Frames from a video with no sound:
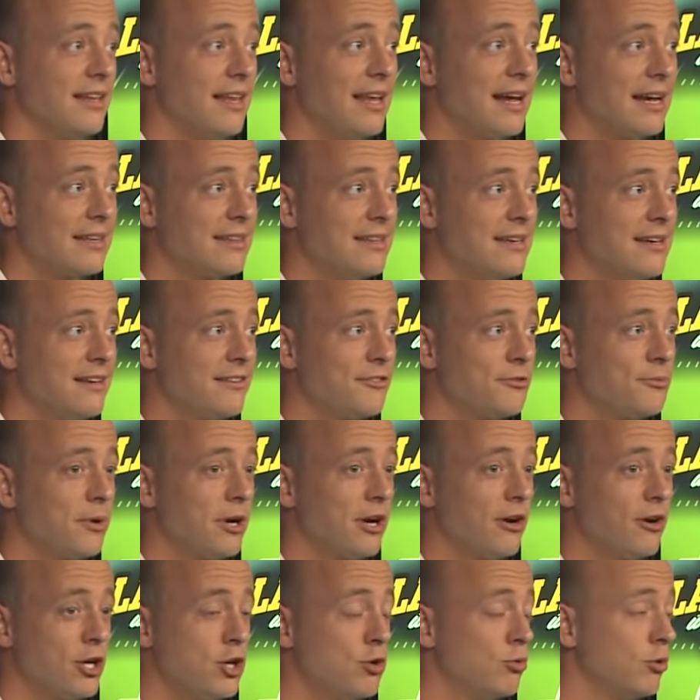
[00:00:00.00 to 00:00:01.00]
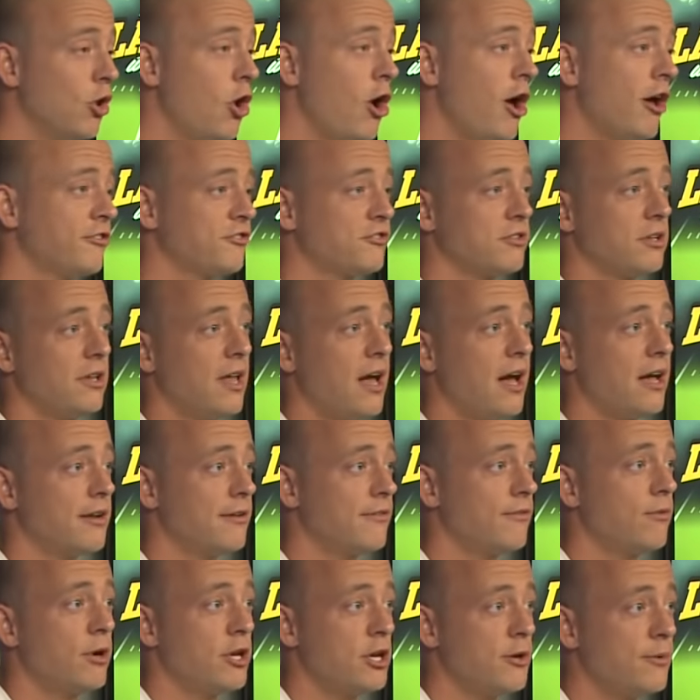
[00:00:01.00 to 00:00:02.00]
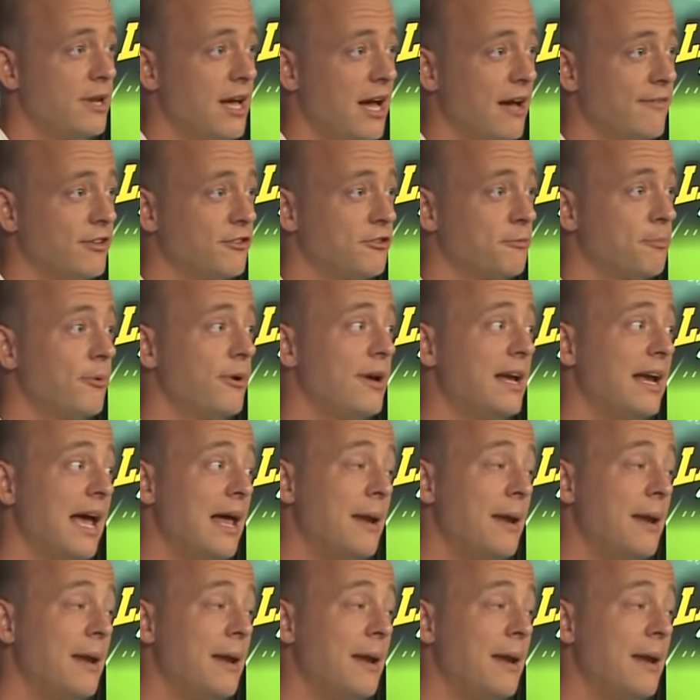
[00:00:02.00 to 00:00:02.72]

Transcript: like this where you lost a lot of what you would have in spring,